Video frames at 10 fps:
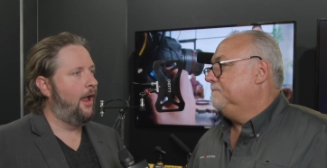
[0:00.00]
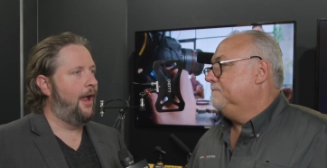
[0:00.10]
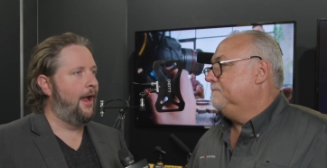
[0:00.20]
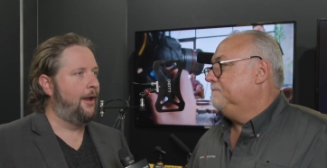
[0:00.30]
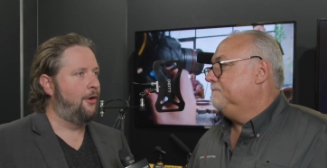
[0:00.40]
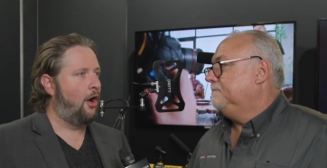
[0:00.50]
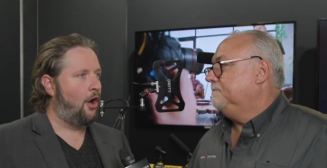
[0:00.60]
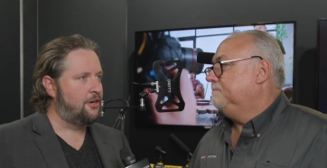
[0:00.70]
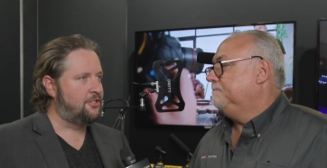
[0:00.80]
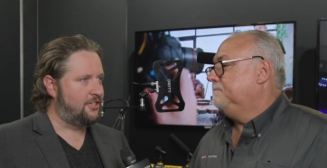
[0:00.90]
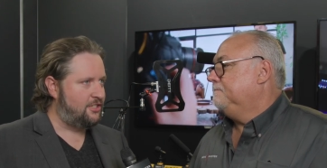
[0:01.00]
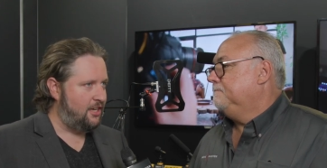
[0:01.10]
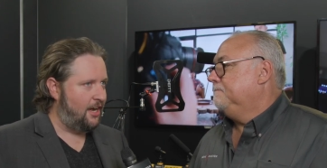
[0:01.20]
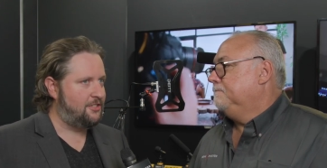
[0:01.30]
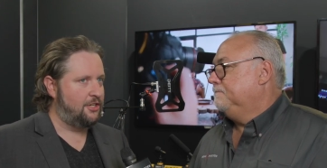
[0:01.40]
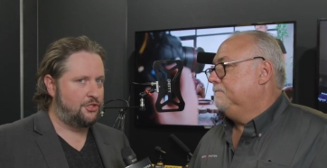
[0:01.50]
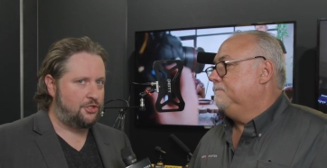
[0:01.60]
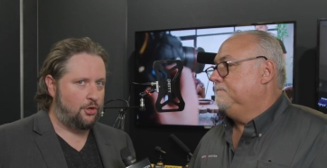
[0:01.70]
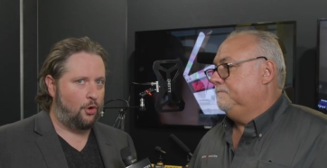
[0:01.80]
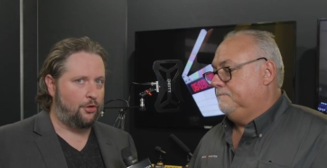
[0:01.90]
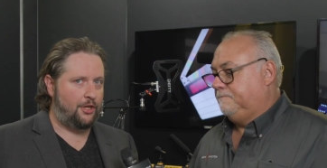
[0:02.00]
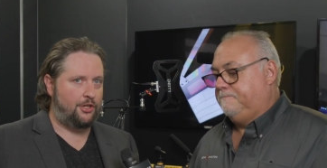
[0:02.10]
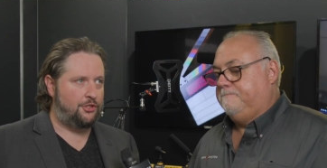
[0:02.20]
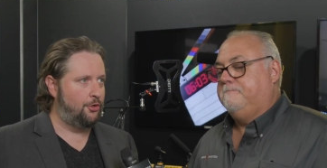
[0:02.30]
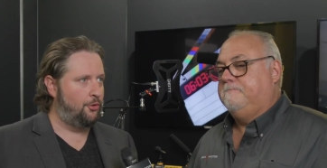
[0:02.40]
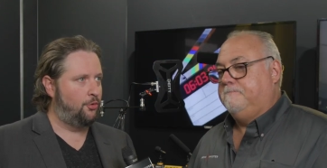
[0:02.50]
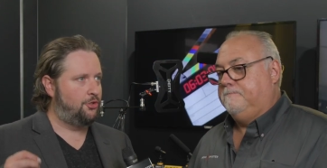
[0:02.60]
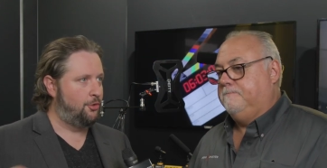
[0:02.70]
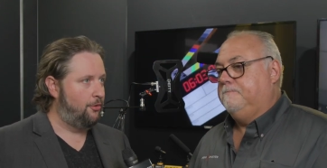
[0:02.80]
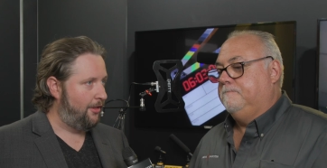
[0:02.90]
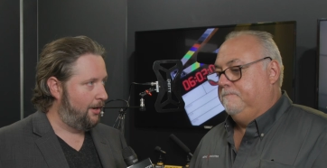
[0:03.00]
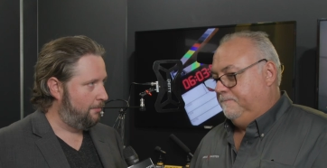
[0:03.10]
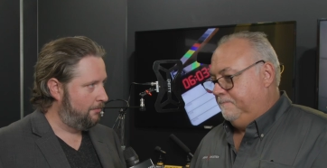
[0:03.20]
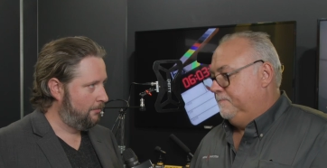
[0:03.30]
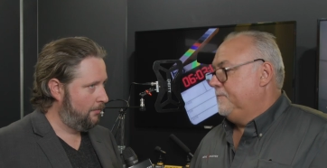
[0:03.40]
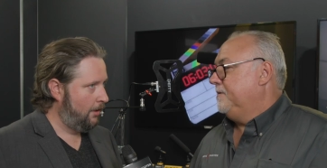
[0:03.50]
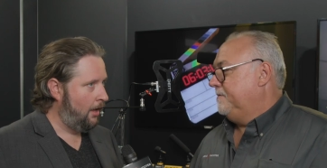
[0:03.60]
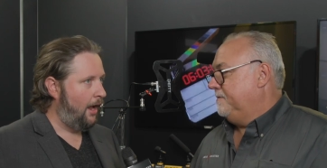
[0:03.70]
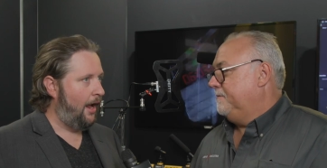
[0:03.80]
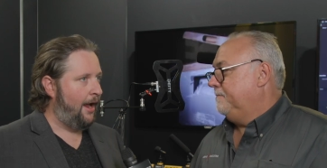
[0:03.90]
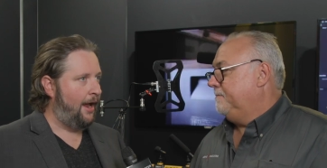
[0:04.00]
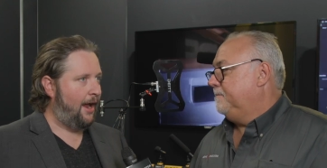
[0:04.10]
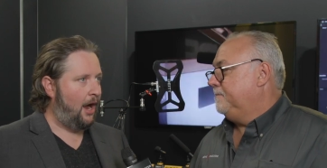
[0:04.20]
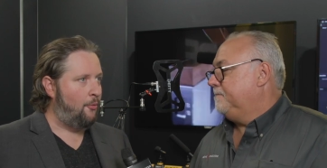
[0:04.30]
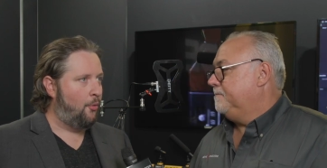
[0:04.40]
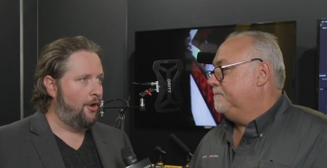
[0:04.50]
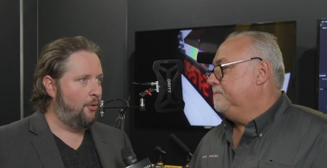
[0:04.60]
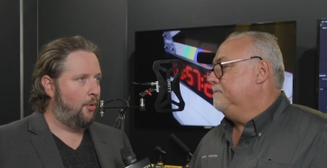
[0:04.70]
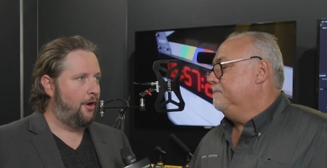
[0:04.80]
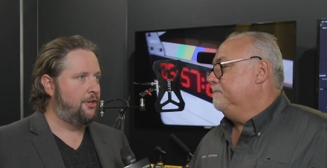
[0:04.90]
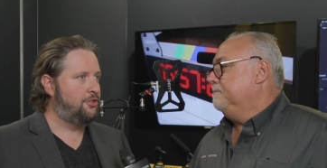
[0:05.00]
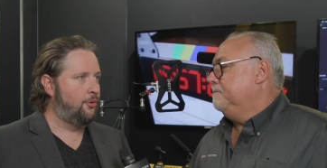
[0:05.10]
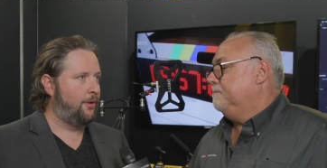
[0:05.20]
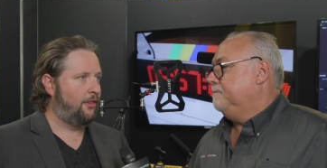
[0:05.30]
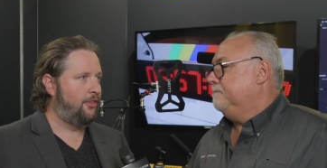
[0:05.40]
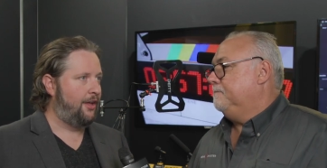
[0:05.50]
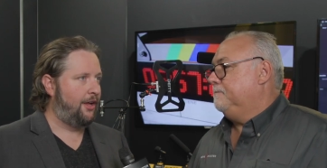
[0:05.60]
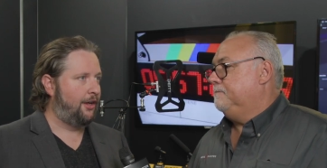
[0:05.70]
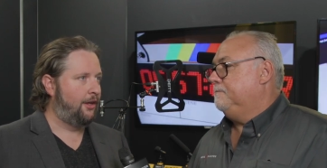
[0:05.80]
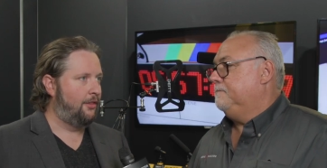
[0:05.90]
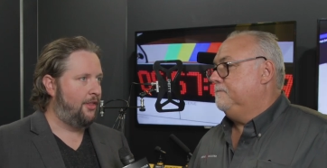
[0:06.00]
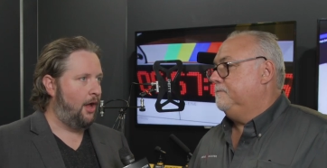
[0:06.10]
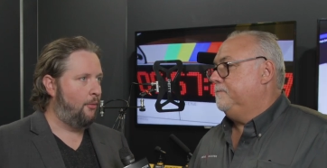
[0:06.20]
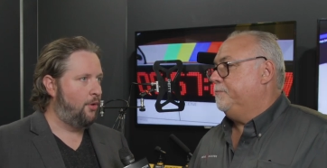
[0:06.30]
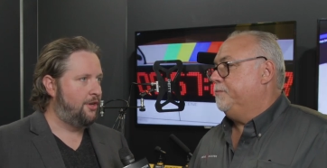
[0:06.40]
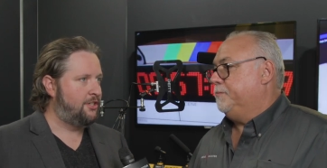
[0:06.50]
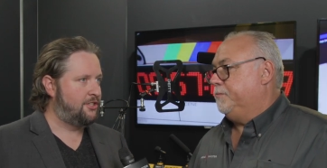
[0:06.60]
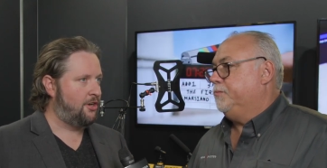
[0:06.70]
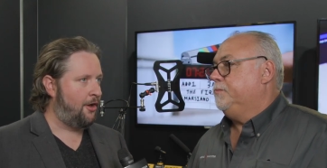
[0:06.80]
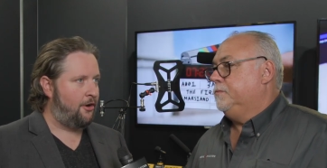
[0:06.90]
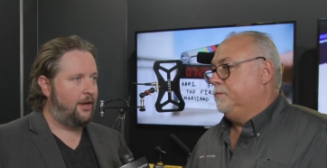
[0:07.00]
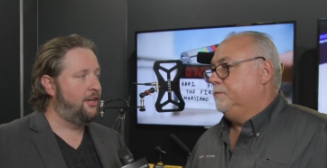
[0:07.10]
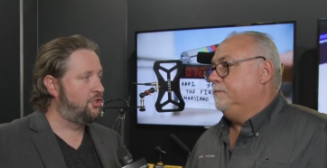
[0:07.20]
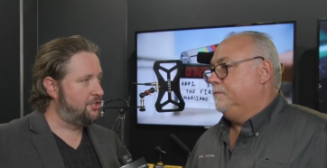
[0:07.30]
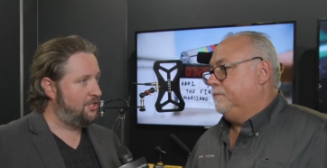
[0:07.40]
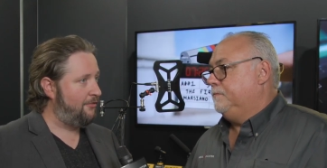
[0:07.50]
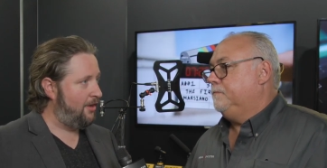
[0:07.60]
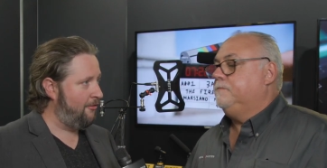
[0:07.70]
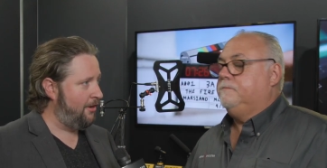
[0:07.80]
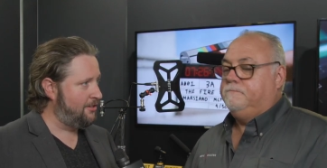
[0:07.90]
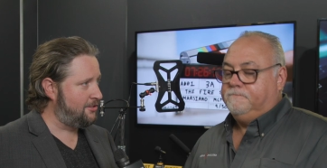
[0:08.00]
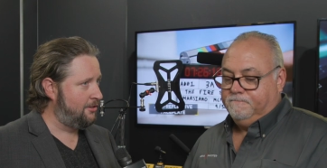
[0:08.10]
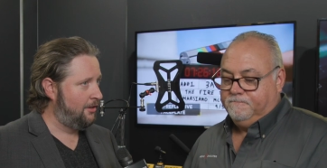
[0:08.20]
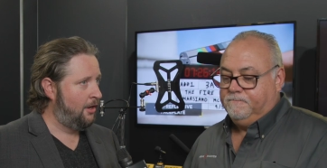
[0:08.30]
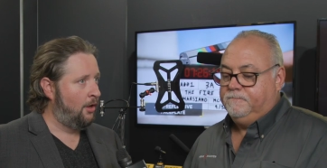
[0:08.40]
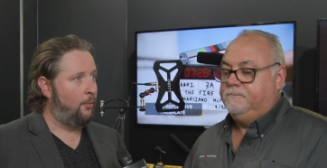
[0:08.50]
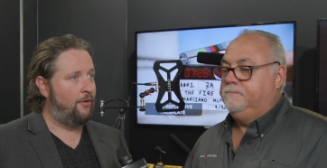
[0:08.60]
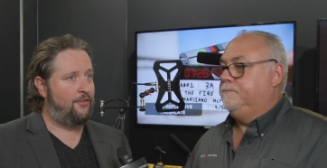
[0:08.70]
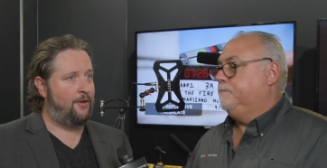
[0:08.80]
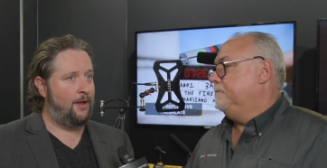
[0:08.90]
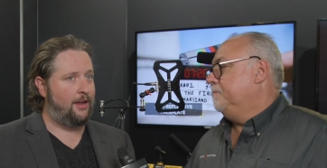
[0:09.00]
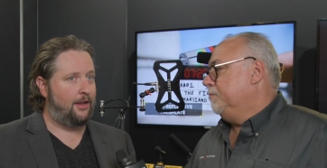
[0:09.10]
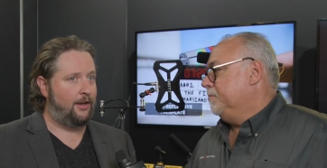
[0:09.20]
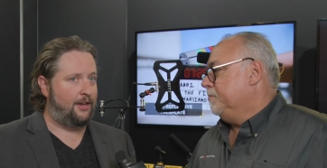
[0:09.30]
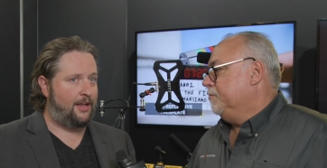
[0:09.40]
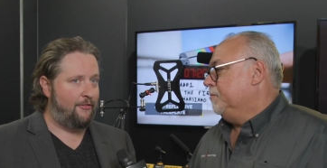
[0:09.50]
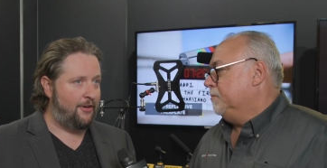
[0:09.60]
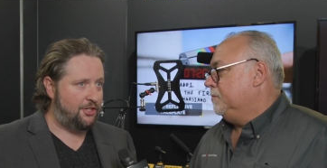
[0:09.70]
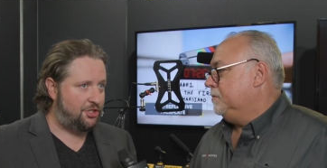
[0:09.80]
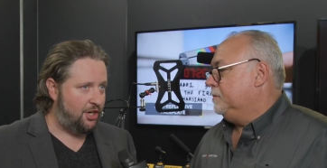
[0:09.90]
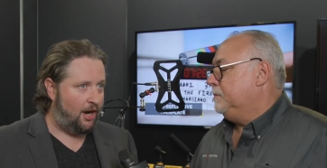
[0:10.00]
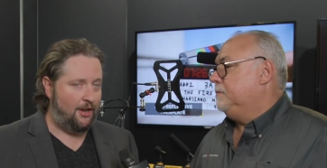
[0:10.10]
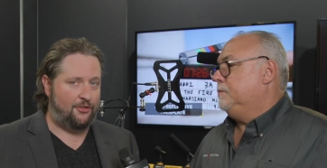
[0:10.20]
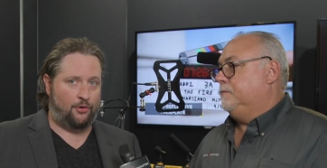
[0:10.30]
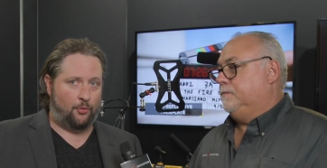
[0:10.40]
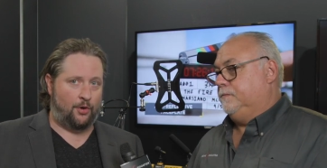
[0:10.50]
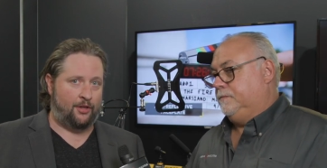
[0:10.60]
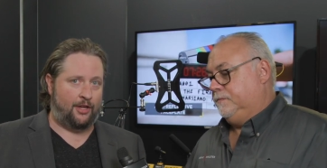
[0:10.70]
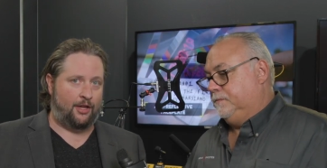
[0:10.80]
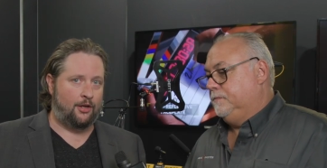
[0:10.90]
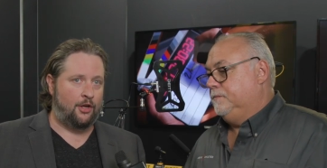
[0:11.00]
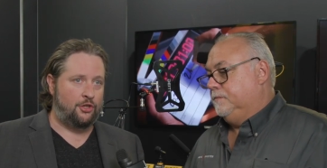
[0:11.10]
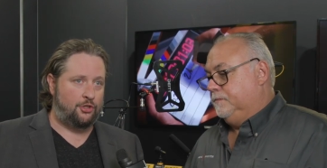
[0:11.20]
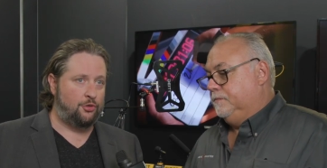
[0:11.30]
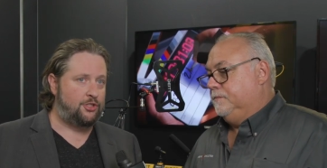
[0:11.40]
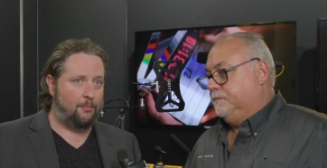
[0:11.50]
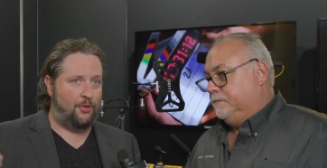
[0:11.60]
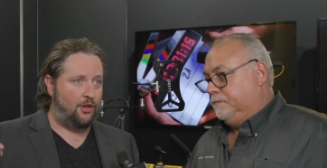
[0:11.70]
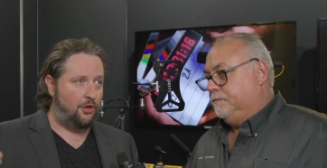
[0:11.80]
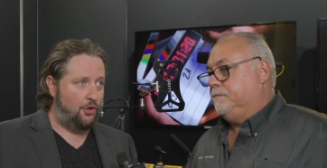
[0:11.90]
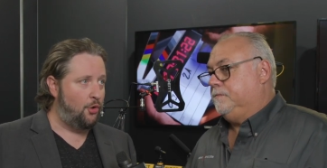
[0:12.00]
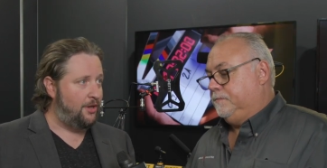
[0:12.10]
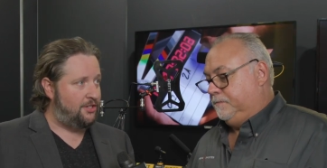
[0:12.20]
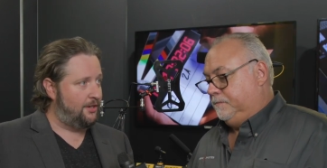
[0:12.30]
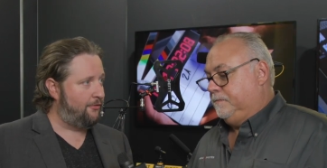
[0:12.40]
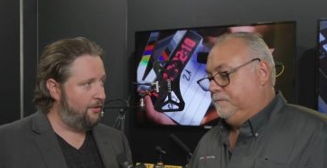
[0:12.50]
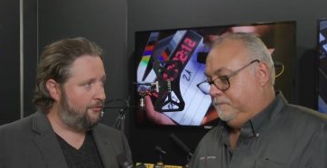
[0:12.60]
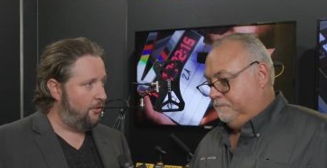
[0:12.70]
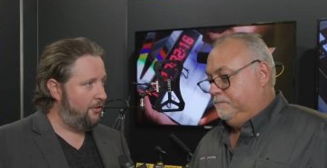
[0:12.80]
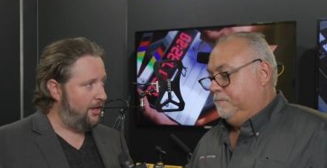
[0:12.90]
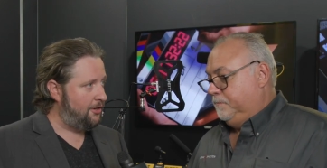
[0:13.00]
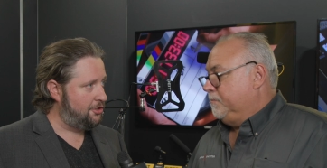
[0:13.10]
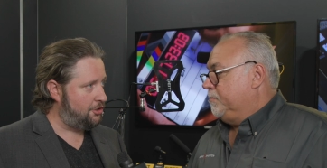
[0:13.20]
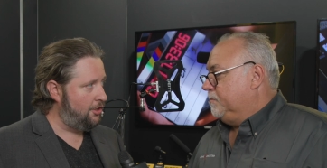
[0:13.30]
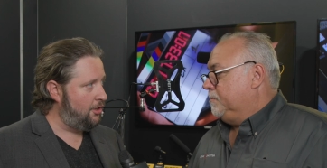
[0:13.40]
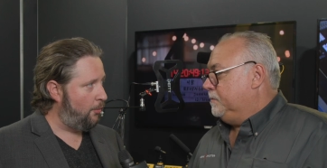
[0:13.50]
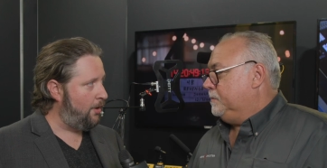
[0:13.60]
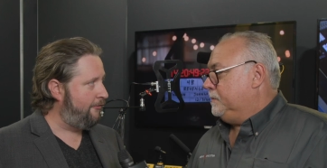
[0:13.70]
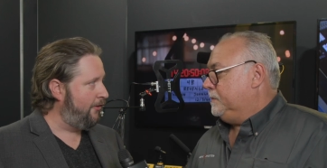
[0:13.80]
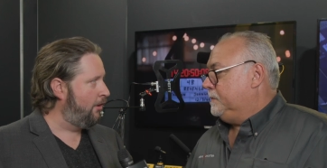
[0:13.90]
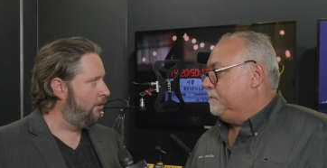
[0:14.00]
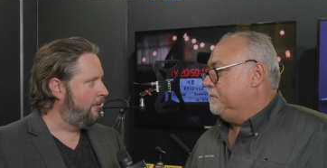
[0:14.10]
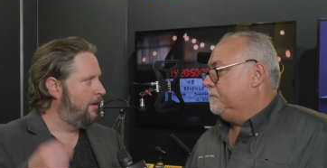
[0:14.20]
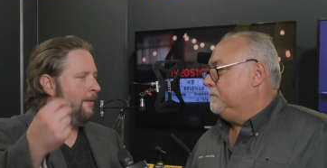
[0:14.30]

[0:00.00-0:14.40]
Speaker 1: and our success is solely due to them and I wouldn't want to do anything that would dishonor any trust they've given us. Mm. We've been given a shot to really do something new and different for the industry that we feel